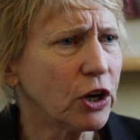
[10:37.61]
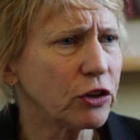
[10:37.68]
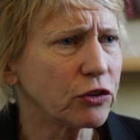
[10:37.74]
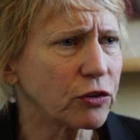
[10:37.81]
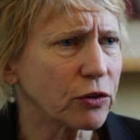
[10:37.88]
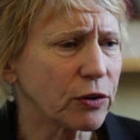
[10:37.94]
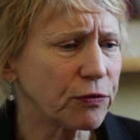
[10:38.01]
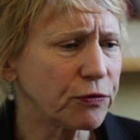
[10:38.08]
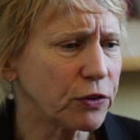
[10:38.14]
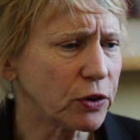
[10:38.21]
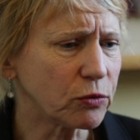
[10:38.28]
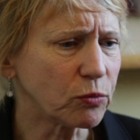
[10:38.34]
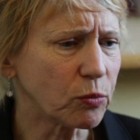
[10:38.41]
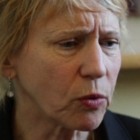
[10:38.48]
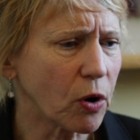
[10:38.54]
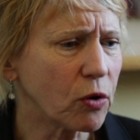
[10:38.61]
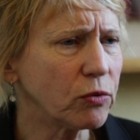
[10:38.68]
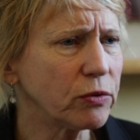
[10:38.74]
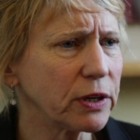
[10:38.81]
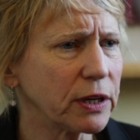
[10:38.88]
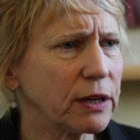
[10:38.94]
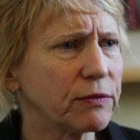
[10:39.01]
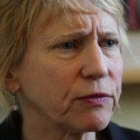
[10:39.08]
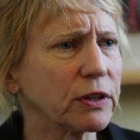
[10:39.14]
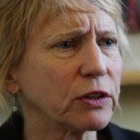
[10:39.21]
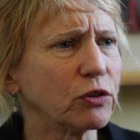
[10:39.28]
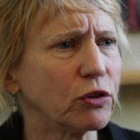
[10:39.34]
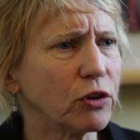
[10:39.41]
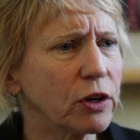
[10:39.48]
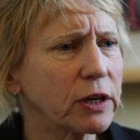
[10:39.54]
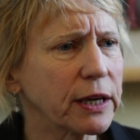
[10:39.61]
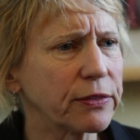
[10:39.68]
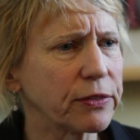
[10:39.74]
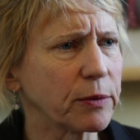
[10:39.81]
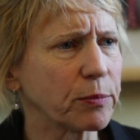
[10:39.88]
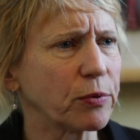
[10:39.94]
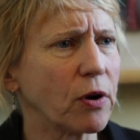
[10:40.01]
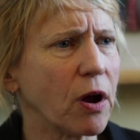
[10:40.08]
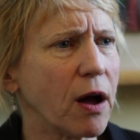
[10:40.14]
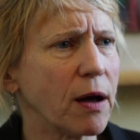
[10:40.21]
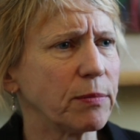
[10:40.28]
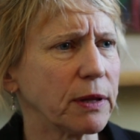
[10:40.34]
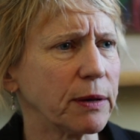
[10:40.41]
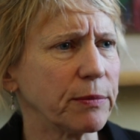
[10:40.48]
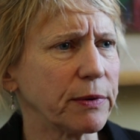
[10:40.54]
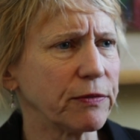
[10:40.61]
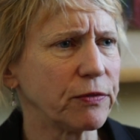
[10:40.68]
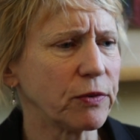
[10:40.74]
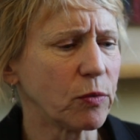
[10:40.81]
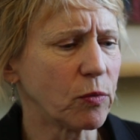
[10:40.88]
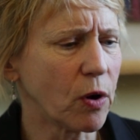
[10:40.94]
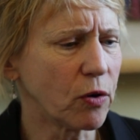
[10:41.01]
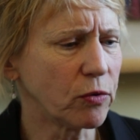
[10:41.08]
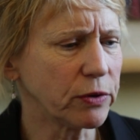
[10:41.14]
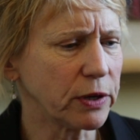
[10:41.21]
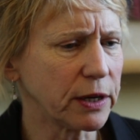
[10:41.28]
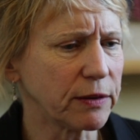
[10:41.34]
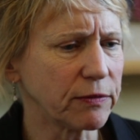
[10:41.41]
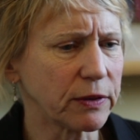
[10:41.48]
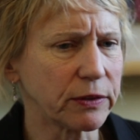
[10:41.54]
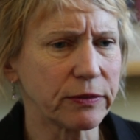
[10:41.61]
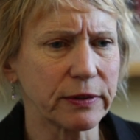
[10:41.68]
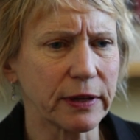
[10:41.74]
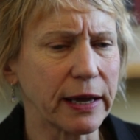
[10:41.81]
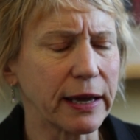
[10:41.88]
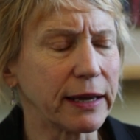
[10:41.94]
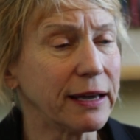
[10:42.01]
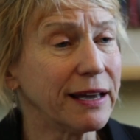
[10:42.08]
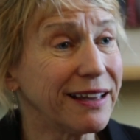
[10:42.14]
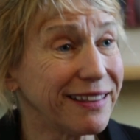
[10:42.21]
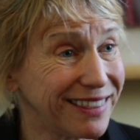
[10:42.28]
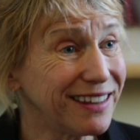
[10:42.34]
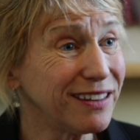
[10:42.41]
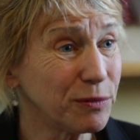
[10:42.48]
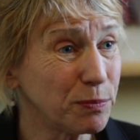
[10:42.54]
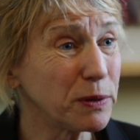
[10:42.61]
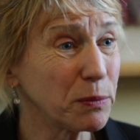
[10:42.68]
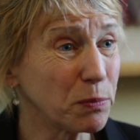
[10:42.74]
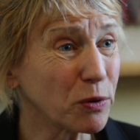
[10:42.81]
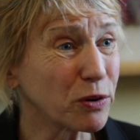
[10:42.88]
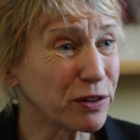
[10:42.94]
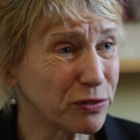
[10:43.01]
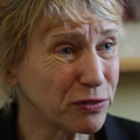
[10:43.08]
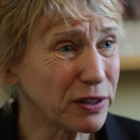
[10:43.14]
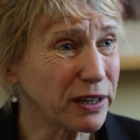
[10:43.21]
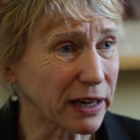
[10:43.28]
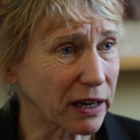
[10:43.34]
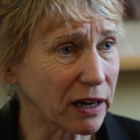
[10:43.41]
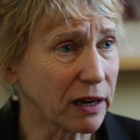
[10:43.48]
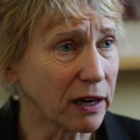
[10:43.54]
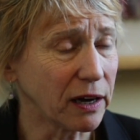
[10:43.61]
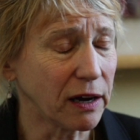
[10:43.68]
So if you won't even look at the problem, if you won't even say, these people are sick,